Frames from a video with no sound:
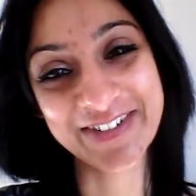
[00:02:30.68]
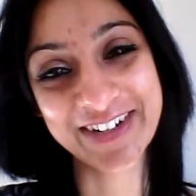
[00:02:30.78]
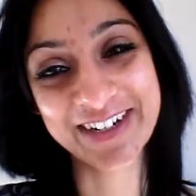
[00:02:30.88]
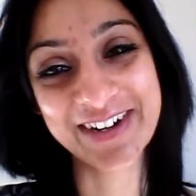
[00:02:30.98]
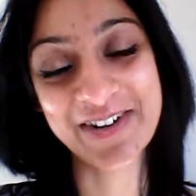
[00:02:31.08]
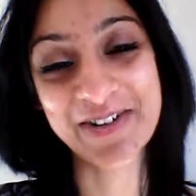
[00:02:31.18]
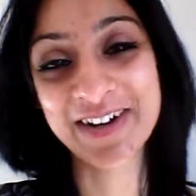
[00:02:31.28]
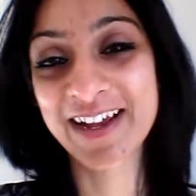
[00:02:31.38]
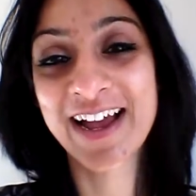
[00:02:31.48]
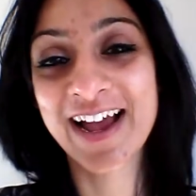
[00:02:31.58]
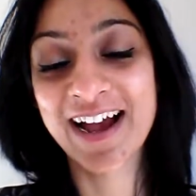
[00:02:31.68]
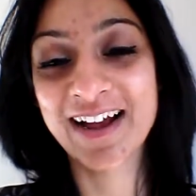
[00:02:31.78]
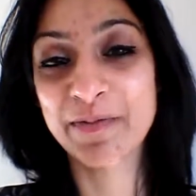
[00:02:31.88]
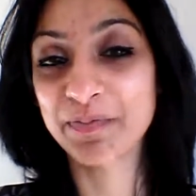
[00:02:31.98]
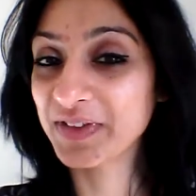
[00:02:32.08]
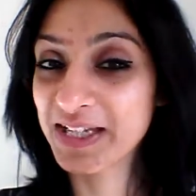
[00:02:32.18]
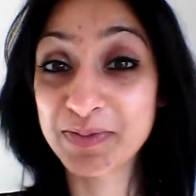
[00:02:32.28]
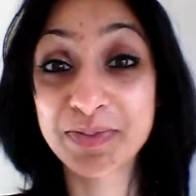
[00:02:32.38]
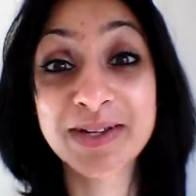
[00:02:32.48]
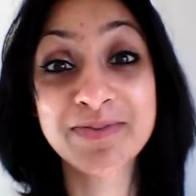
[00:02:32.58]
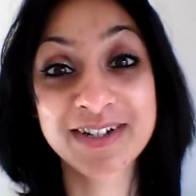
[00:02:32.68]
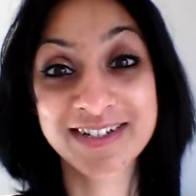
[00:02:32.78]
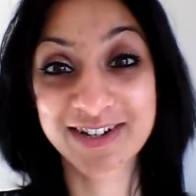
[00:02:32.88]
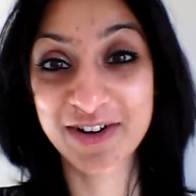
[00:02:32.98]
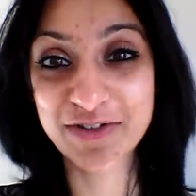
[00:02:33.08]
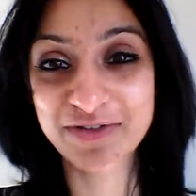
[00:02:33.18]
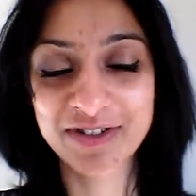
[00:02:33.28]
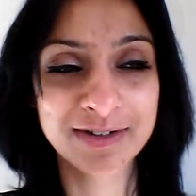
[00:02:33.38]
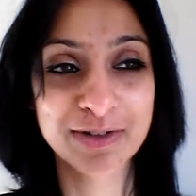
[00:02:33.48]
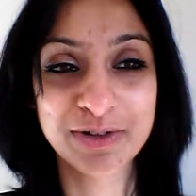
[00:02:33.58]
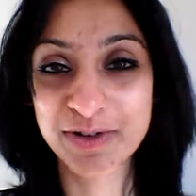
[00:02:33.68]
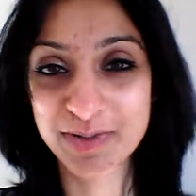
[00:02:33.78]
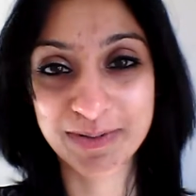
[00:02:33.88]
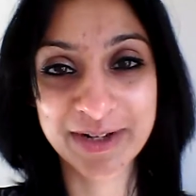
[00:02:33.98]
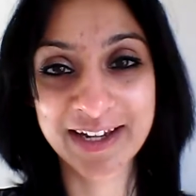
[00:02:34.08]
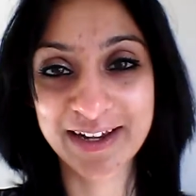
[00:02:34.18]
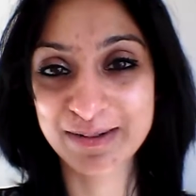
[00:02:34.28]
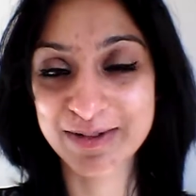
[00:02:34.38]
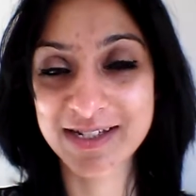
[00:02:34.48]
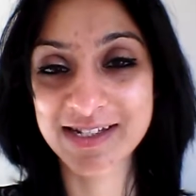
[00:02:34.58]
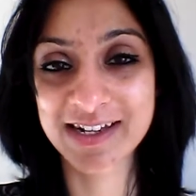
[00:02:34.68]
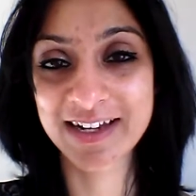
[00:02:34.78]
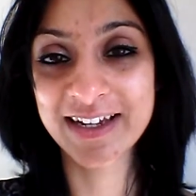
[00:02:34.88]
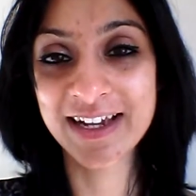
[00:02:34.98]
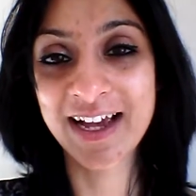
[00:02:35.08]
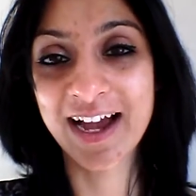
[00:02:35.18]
I'm gonna go and um, keep being myself. Who knows what I'm gonna get up to today?